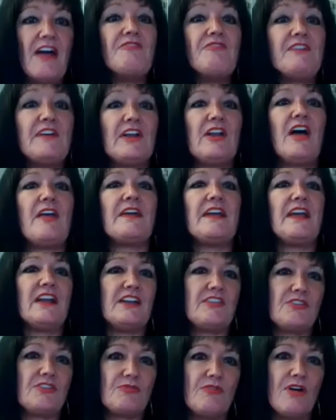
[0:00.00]
and feel like they're
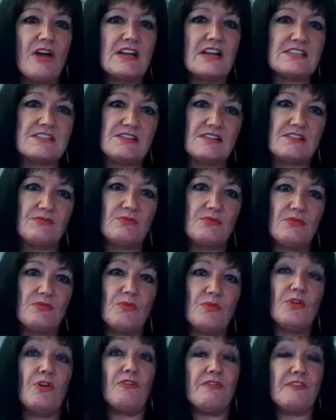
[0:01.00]
getting the right
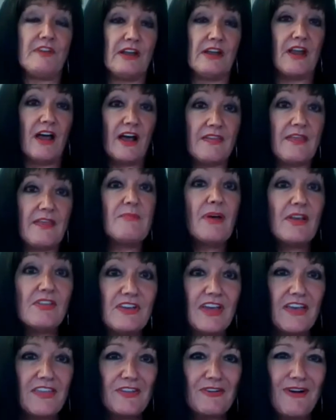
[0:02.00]
will not feel like they must
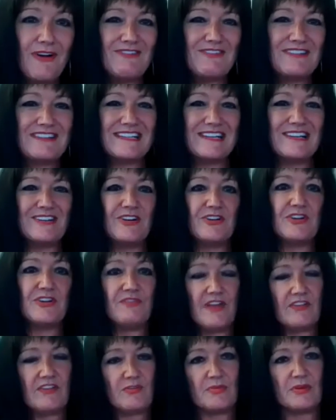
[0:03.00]
get the right return on
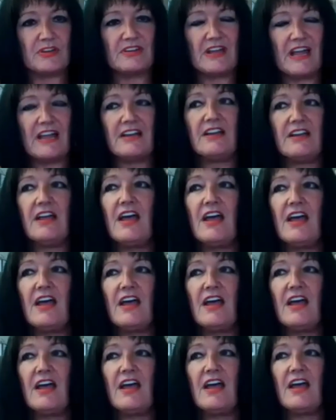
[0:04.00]
investment. And
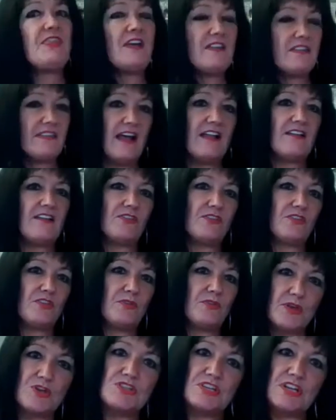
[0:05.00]
I think that's the
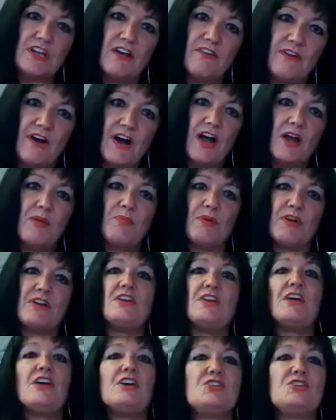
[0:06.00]
beauty of a hybrid.